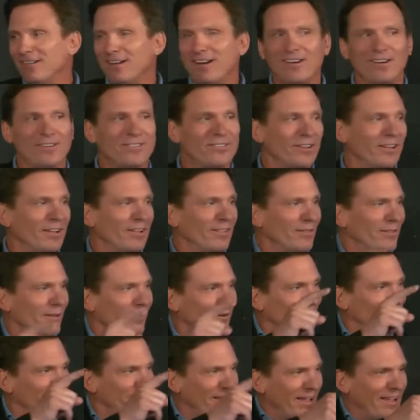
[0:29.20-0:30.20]
there, it's like
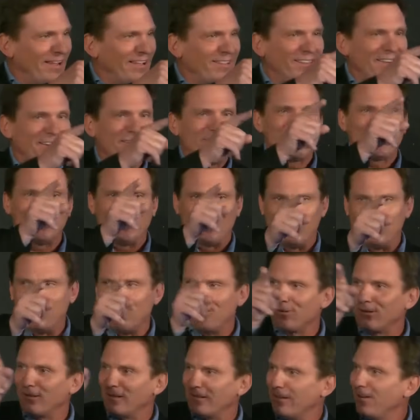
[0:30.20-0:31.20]
there's a glacier and
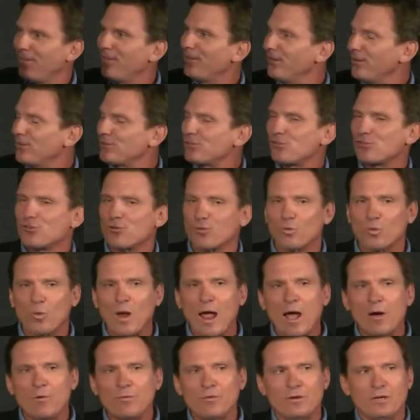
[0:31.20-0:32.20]
another, you're
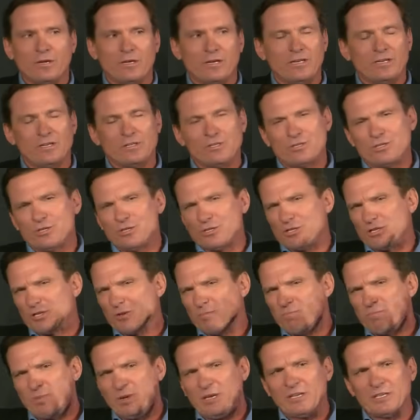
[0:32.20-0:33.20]
surrounded, and it's just
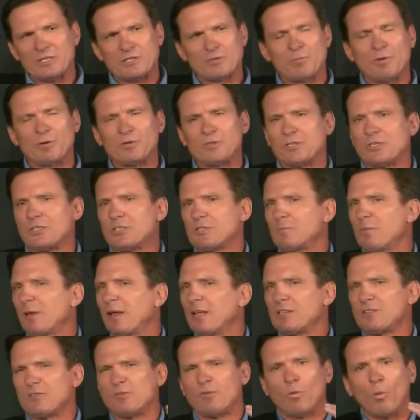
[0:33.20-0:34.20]
the biggest, most
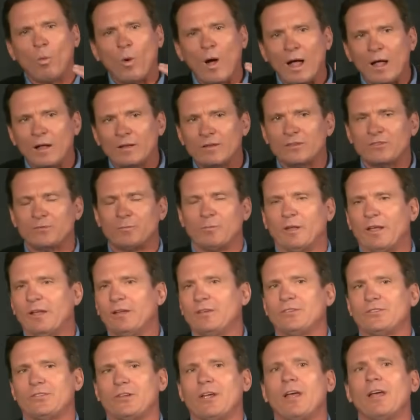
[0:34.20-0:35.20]
expansive, wildest
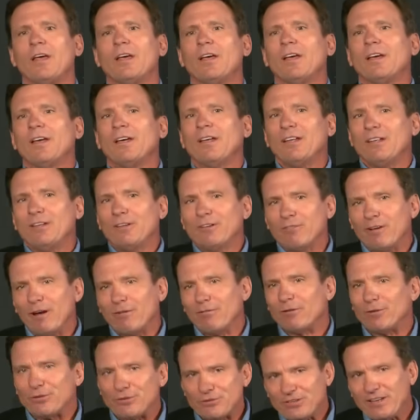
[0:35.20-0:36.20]
place you've
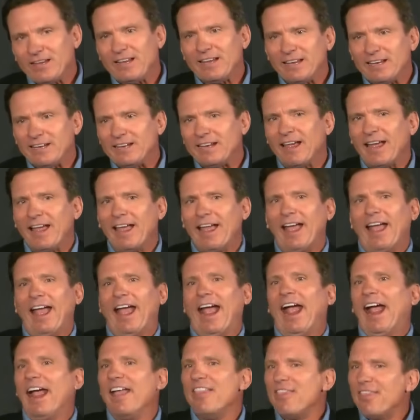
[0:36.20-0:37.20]
ever seen.
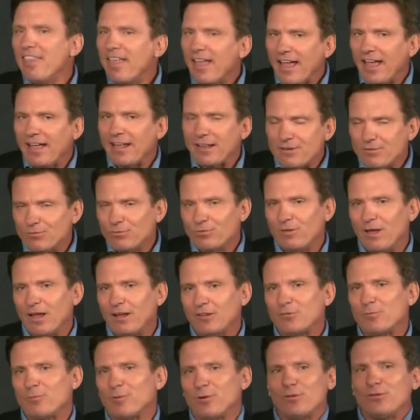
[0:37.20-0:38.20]
And then
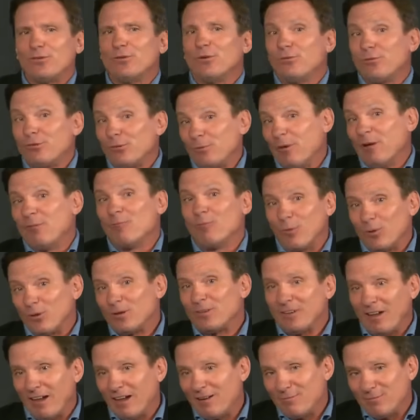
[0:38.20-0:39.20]
experts who have spent more
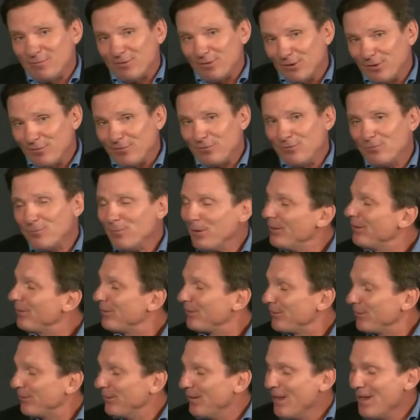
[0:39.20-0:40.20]
time than a few
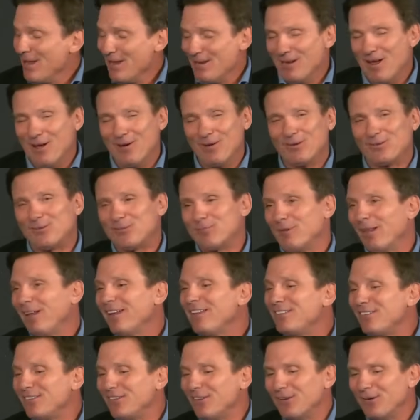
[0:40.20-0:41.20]
minutes, you know,
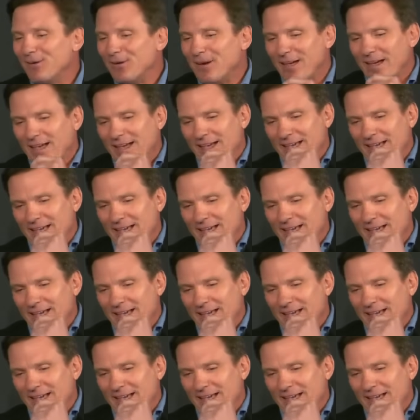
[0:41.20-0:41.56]
explain to you,